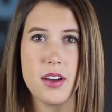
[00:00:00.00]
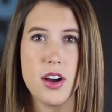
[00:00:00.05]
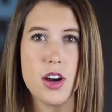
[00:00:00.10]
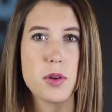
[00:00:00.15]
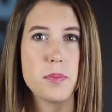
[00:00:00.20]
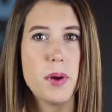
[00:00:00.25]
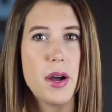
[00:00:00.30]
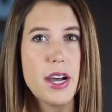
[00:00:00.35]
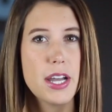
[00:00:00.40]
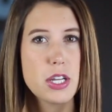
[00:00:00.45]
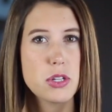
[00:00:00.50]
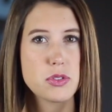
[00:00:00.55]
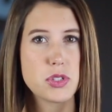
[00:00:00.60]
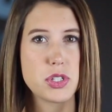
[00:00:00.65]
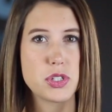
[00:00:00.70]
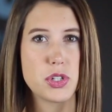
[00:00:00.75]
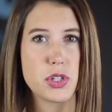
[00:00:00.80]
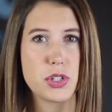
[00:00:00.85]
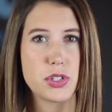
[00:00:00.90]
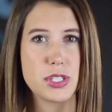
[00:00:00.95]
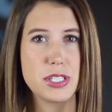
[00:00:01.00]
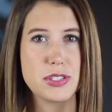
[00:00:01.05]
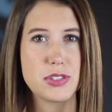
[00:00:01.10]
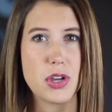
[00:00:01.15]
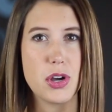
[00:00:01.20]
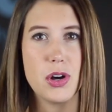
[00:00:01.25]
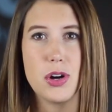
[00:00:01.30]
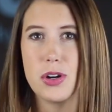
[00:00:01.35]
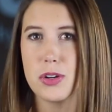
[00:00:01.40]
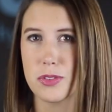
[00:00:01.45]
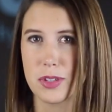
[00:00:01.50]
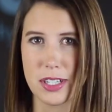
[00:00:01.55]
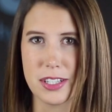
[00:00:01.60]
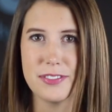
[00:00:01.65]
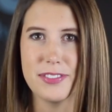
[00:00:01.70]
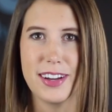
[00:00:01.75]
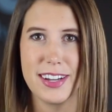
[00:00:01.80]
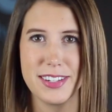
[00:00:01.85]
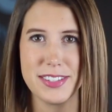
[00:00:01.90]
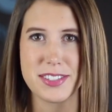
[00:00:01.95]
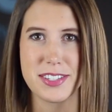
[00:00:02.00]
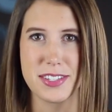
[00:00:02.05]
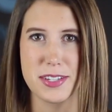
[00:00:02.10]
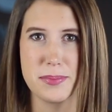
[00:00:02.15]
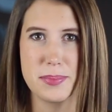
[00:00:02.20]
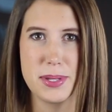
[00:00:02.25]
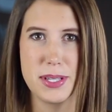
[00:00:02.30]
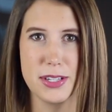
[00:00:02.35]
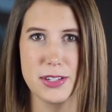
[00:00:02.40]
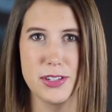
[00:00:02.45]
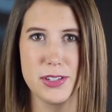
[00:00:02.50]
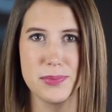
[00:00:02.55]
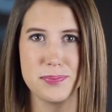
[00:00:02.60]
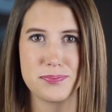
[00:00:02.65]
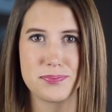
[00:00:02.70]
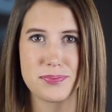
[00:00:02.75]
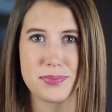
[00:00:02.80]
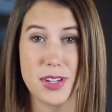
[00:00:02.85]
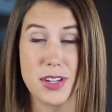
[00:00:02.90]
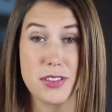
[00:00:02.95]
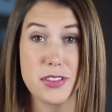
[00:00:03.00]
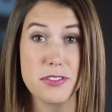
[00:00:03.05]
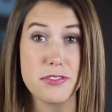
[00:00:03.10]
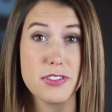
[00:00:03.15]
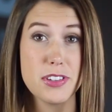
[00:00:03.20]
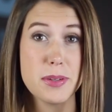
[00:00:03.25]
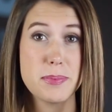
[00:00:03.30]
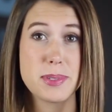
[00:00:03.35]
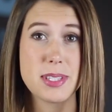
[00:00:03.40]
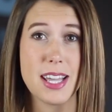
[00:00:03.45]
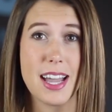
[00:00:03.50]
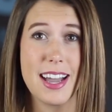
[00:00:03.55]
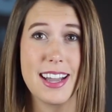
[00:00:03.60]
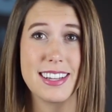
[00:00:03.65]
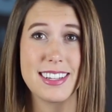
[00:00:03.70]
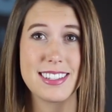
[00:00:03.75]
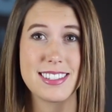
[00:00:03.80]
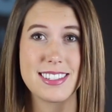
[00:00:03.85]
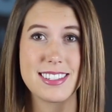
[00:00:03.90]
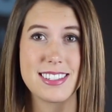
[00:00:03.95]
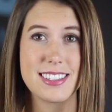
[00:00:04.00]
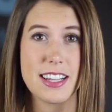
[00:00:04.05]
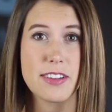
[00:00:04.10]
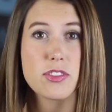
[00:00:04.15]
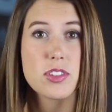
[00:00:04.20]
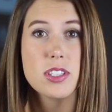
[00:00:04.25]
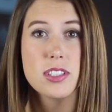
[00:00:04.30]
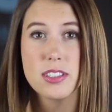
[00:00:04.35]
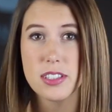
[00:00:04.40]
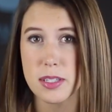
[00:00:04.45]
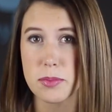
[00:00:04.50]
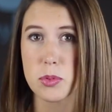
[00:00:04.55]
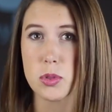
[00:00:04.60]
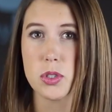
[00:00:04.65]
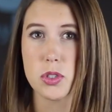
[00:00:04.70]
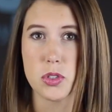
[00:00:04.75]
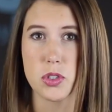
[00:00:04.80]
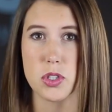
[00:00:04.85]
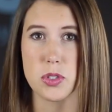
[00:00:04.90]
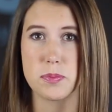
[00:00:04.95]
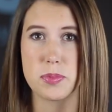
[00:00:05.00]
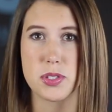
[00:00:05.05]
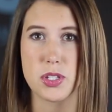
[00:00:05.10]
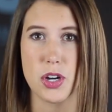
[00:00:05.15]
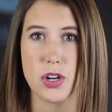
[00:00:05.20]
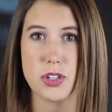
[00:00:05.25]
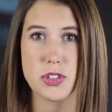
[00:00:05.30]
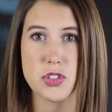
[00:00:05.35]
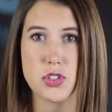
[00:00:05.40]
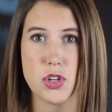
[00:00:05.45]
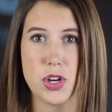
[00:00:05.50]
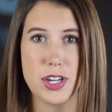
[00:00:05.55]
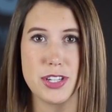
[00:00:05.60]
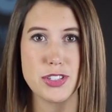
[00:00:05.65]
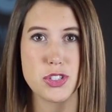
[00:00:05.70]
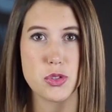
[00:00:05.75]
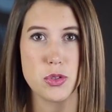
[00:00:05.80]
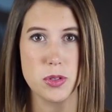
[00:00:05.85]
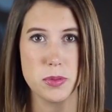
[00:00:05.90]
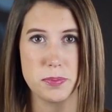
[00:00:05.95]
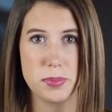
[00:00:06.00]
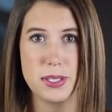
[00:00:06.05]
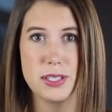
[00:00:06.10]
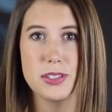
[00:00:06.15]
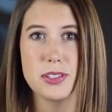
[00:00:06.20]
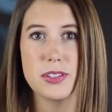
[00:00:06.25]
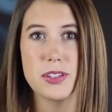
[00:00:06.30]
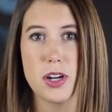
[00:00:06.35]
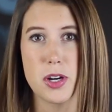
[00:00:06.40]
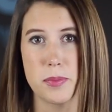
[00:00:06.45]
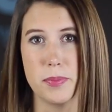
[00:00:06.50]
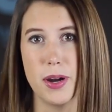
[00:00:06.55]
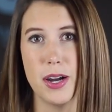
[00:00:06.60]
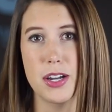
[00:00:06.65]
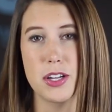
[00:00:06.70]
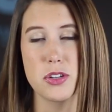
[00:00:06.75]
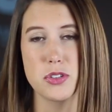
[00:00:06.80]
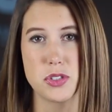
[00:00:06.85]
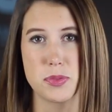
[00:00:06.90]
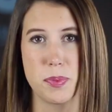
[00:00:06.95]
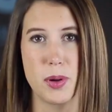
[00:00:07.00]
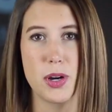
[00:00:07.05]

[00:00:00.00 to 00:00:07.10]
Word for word: Arpaio's attorneys already filed an appeal. On the flip side, several liberal groups are trying to appeal Arpaio's